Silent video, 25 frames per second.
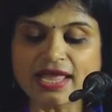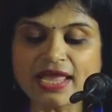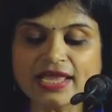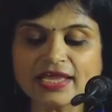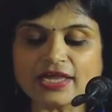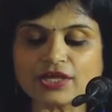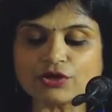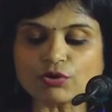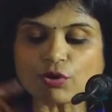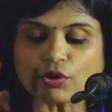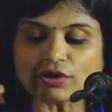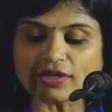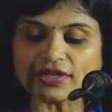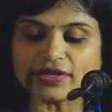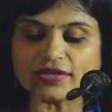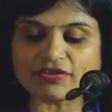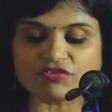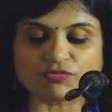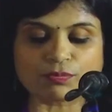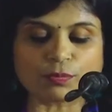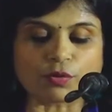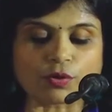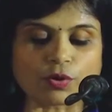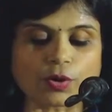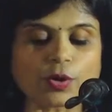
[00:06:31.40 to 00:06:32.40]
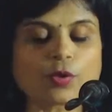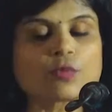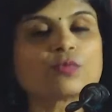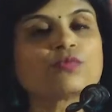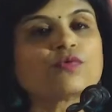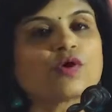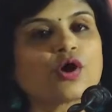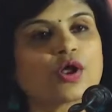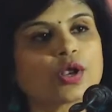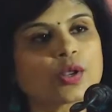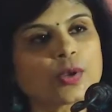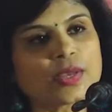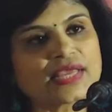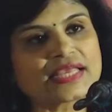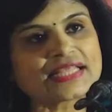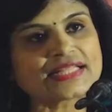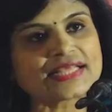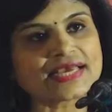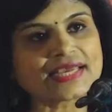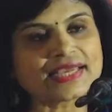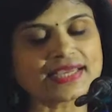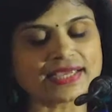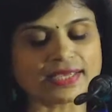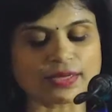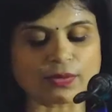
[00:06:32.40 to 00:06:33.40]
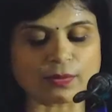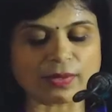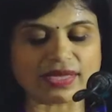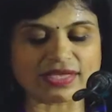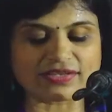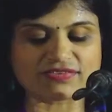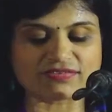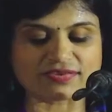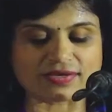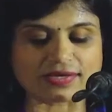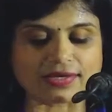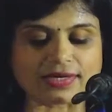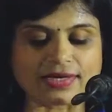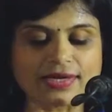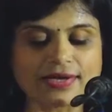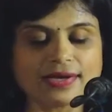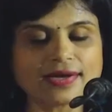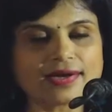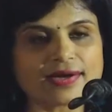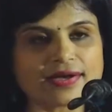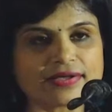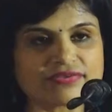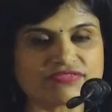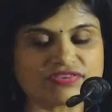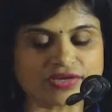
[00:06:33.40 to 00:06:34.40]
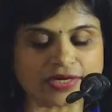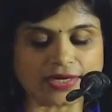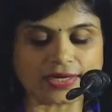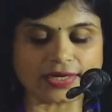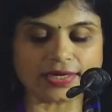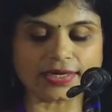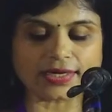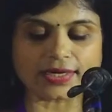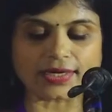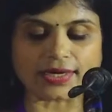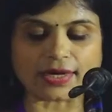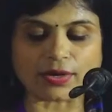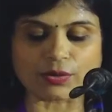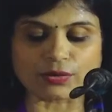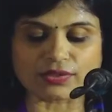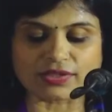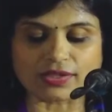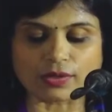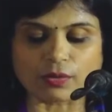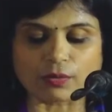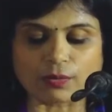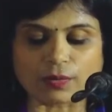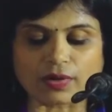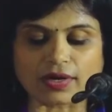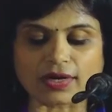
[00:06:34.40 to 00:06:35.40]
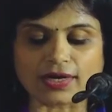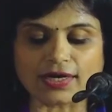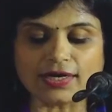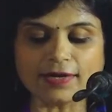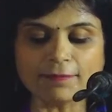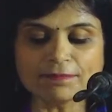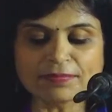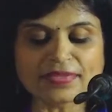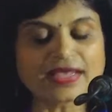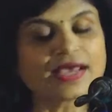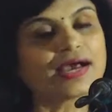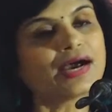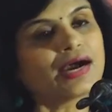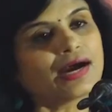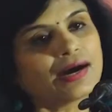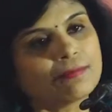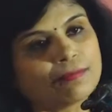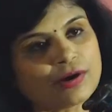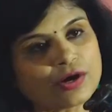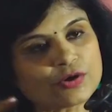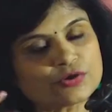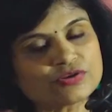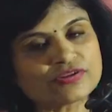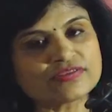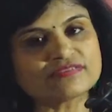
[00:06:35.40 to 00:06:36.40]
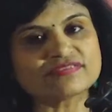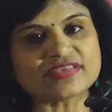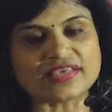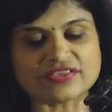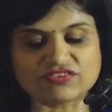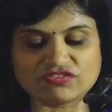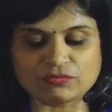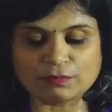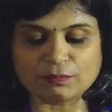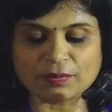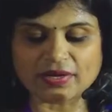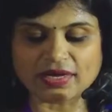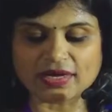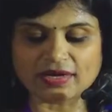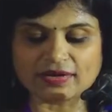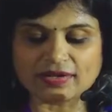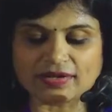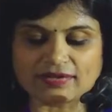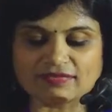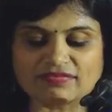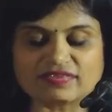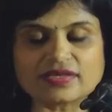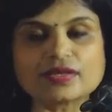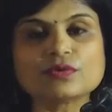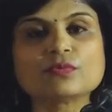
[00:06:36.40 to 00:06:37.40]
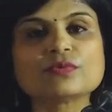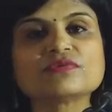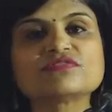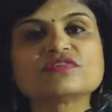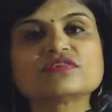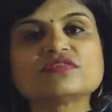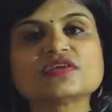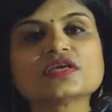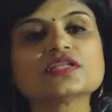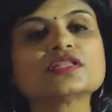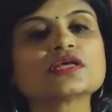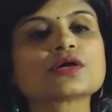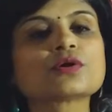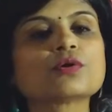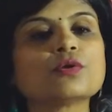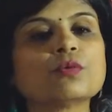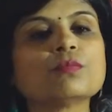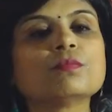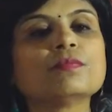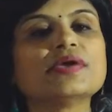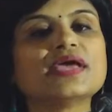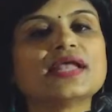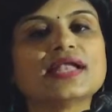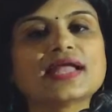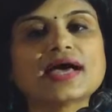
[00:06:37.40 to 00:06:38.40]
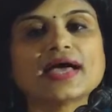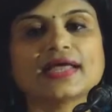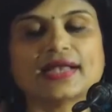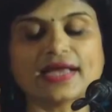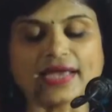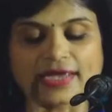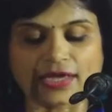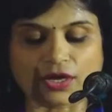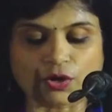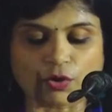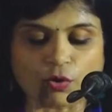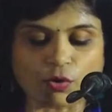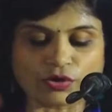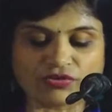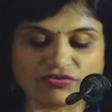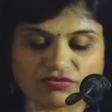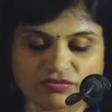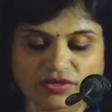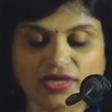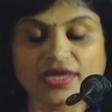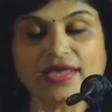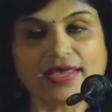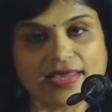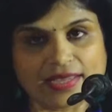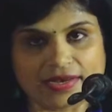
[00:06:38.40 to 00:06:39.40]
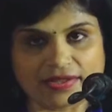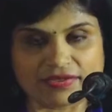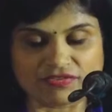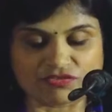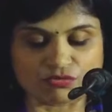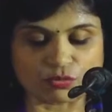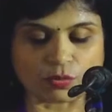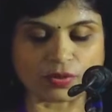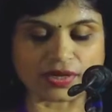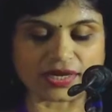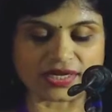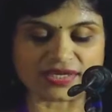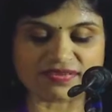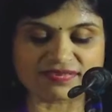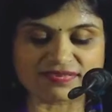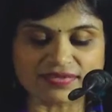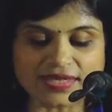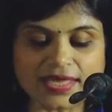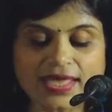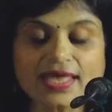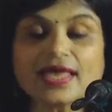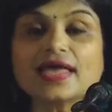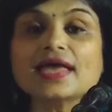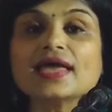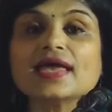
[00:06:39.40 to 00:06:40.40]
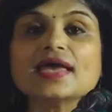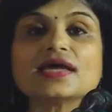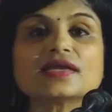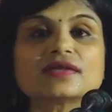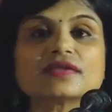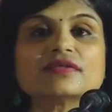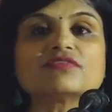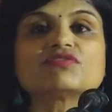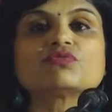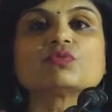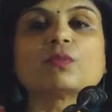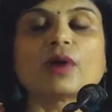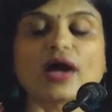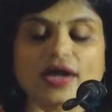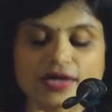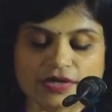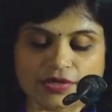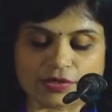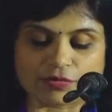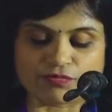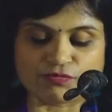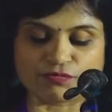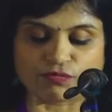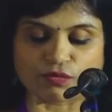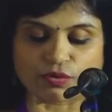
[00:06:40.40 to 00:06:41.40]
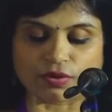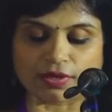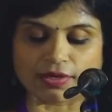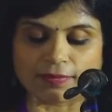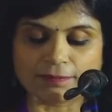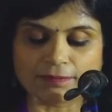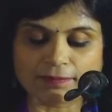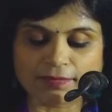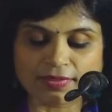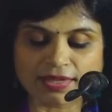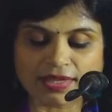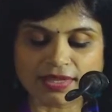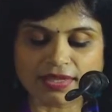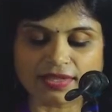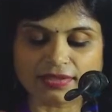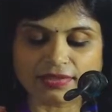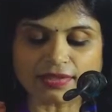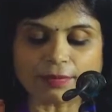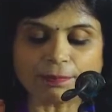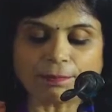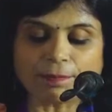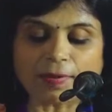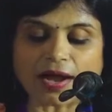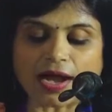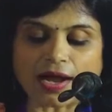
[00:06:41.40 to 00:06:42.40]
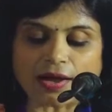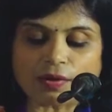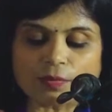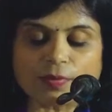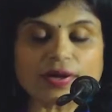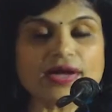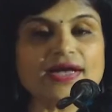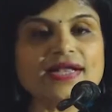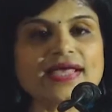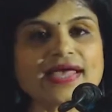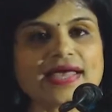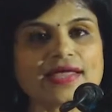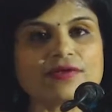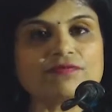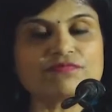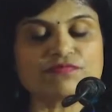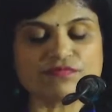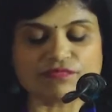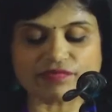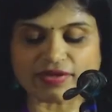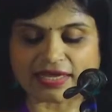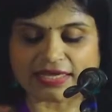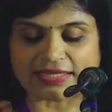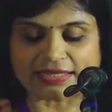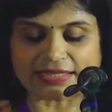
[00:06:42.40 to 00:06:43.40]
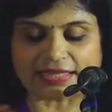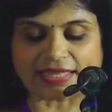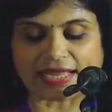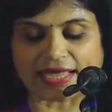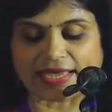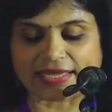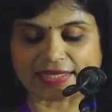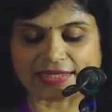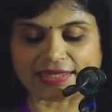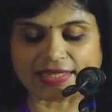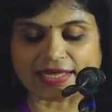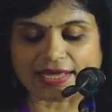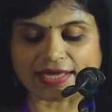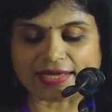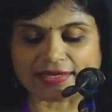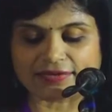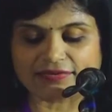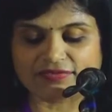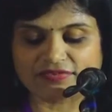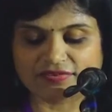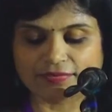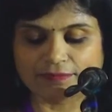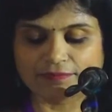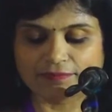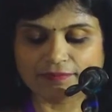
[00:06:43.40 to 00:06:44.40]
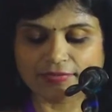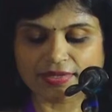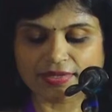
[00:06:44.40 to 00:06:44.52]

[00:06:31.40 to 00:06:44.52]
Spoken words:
He wrote in his book, Following the Equator, A Journey Around the World, about his experience in visiting the Kumbh Mela. And I quote in his words, "It is wonderful, the power and faith like that